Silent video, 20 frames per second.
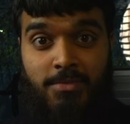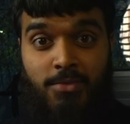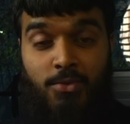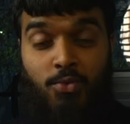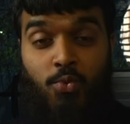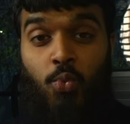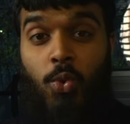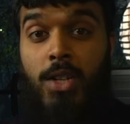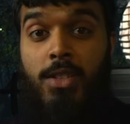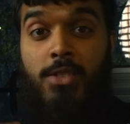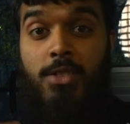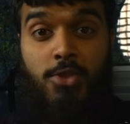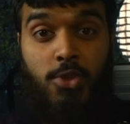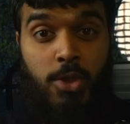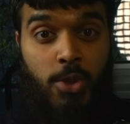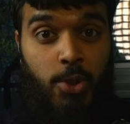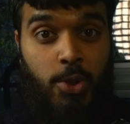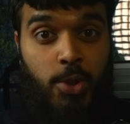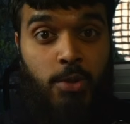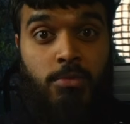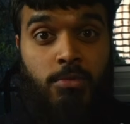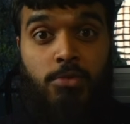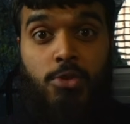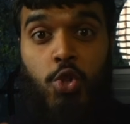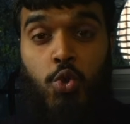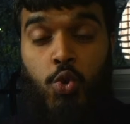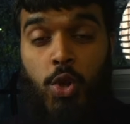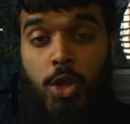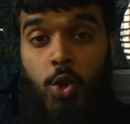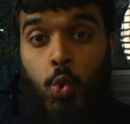Run slow,
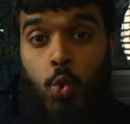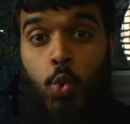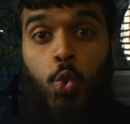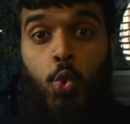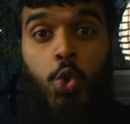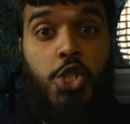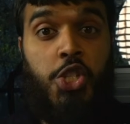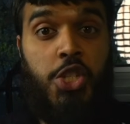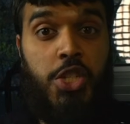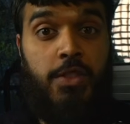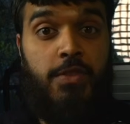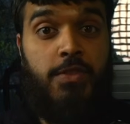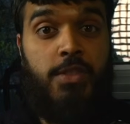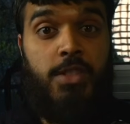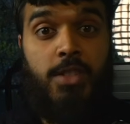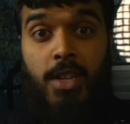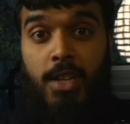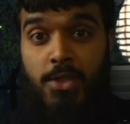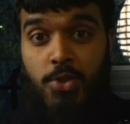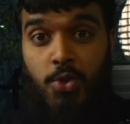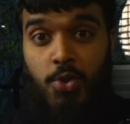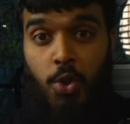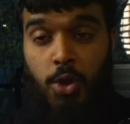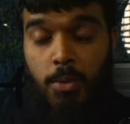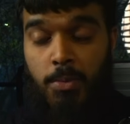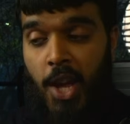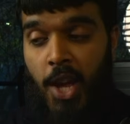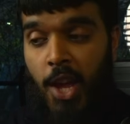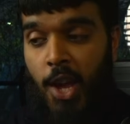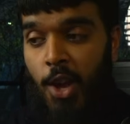struggle, shift, and scope
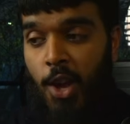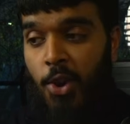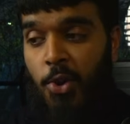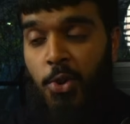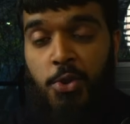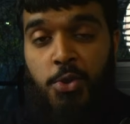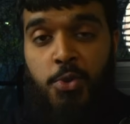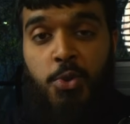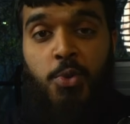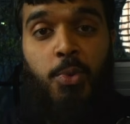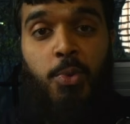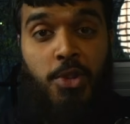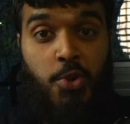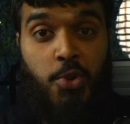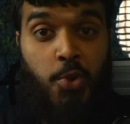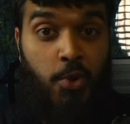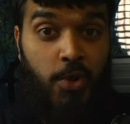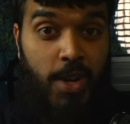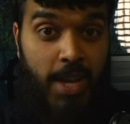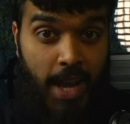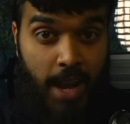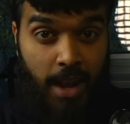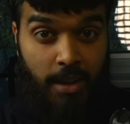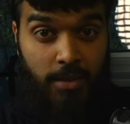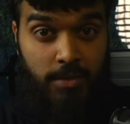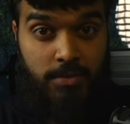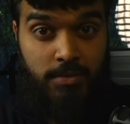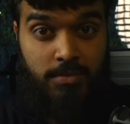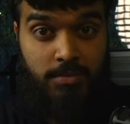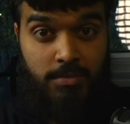through what you already
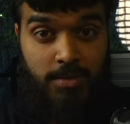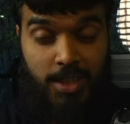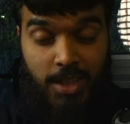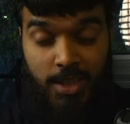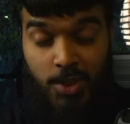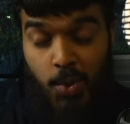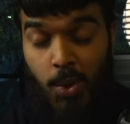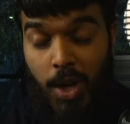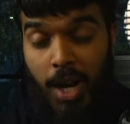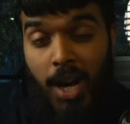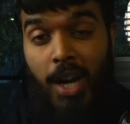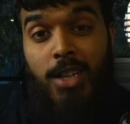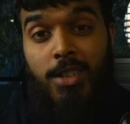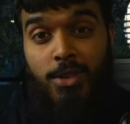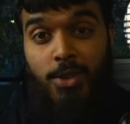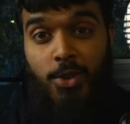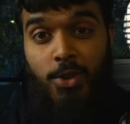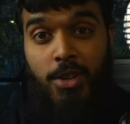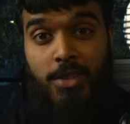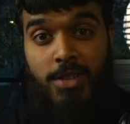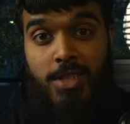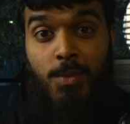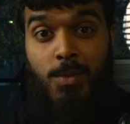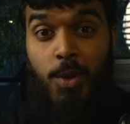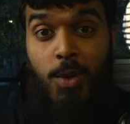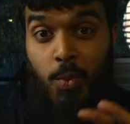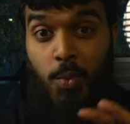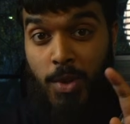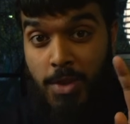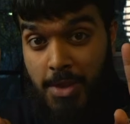have, and you'll outlearn
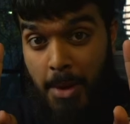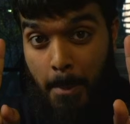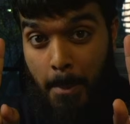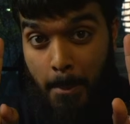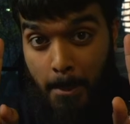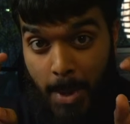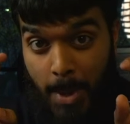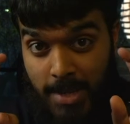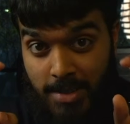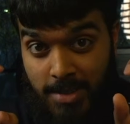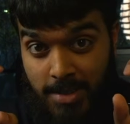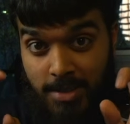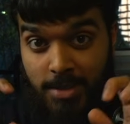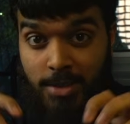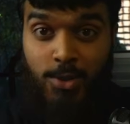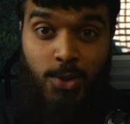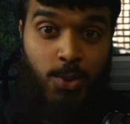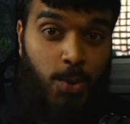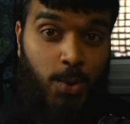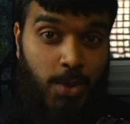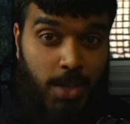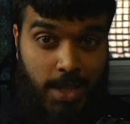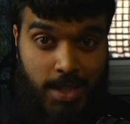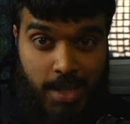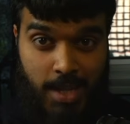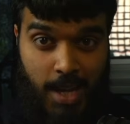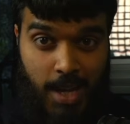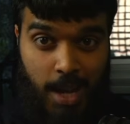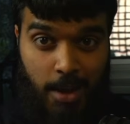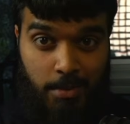someone with the best
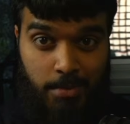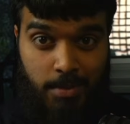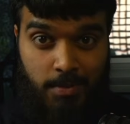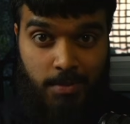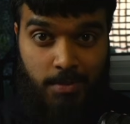note-taking app.